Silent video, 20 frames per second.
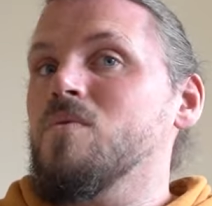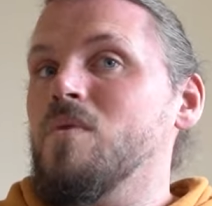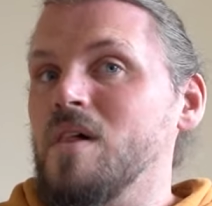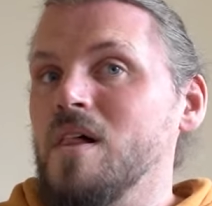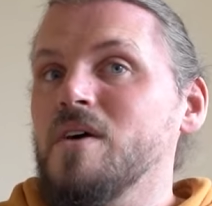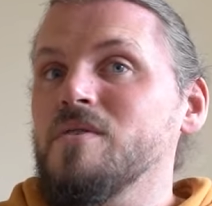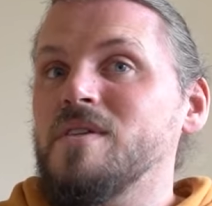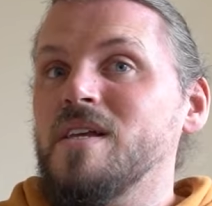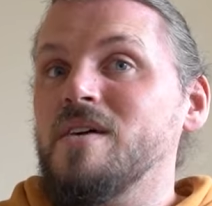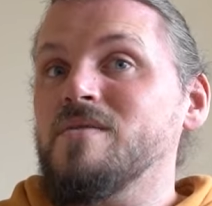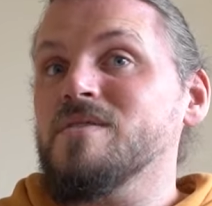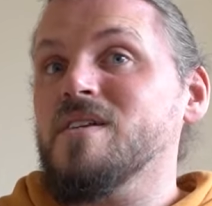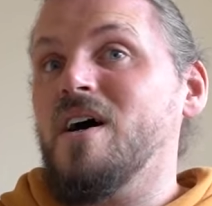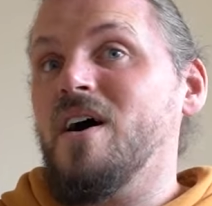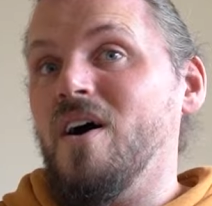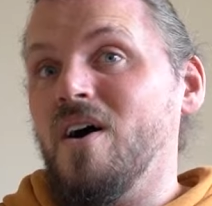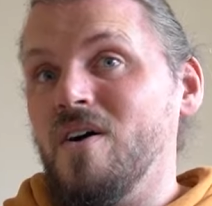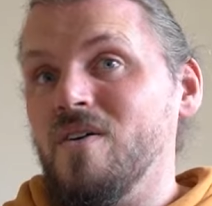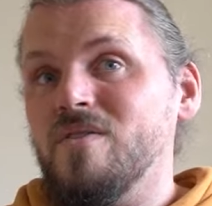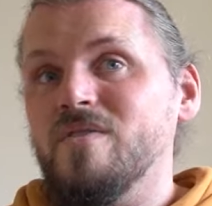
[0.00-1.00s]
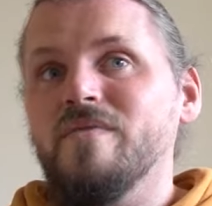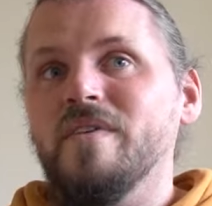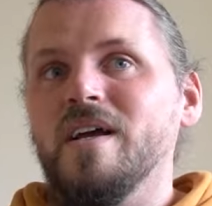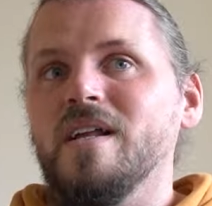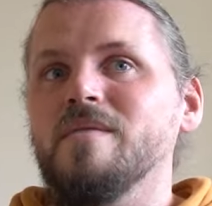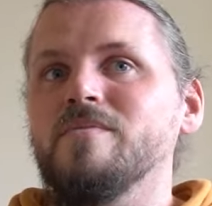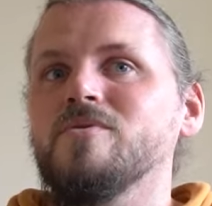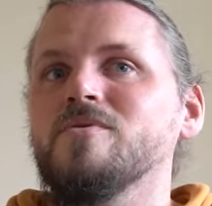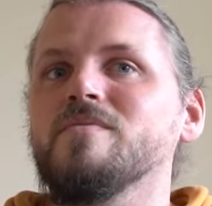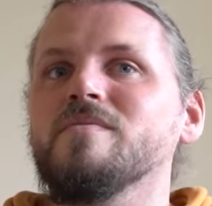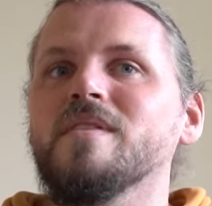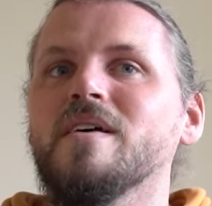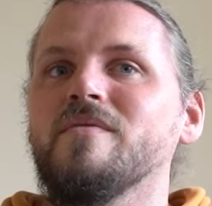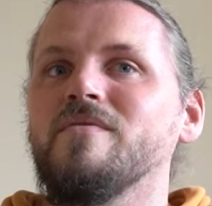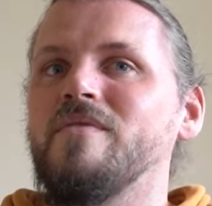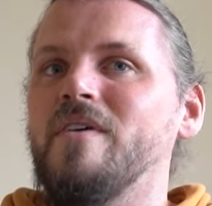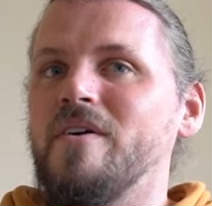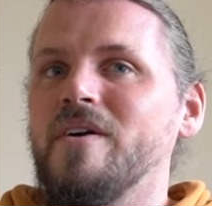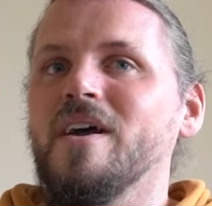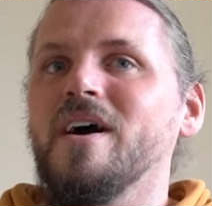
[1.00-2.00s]
While hotels are available, they're
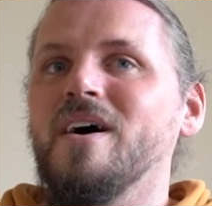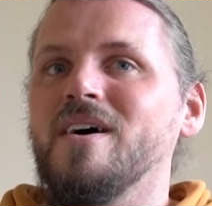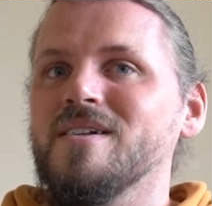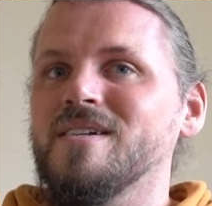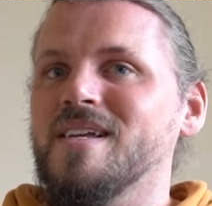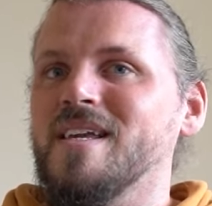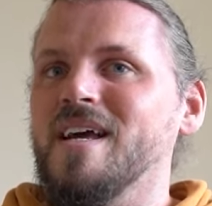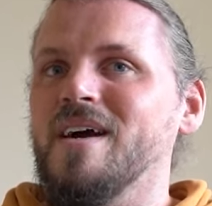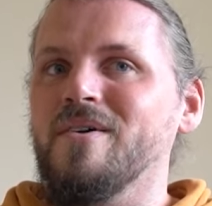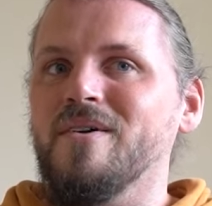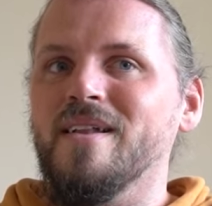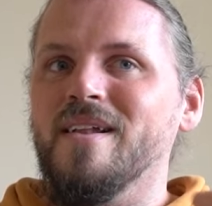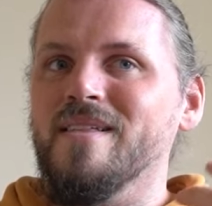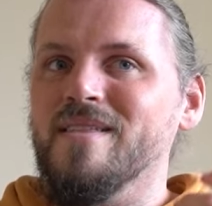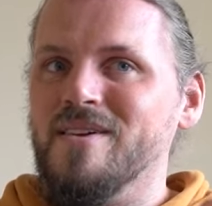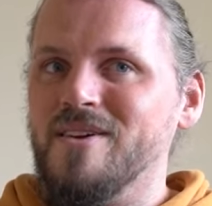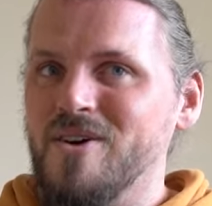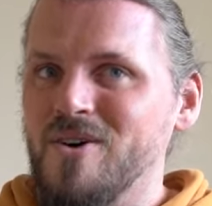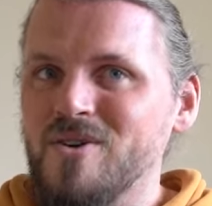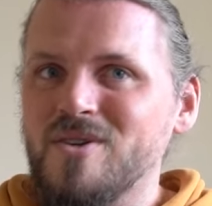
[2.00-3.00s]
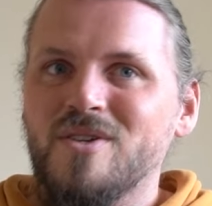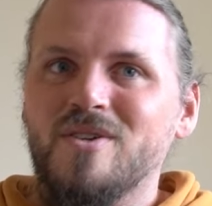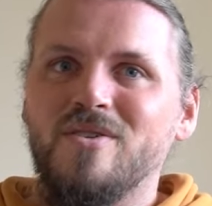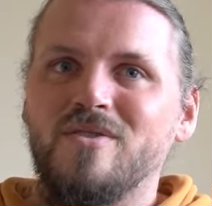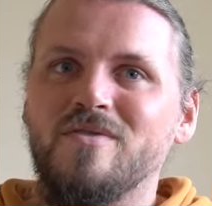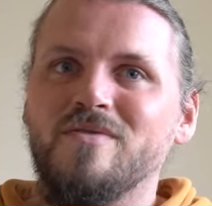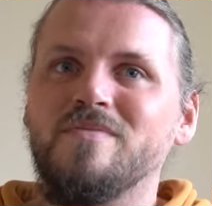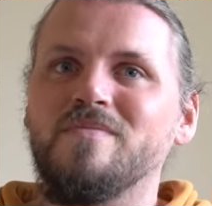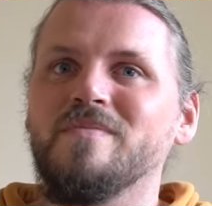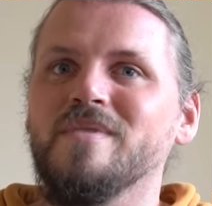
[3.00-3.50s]
very hard to calculate the cost of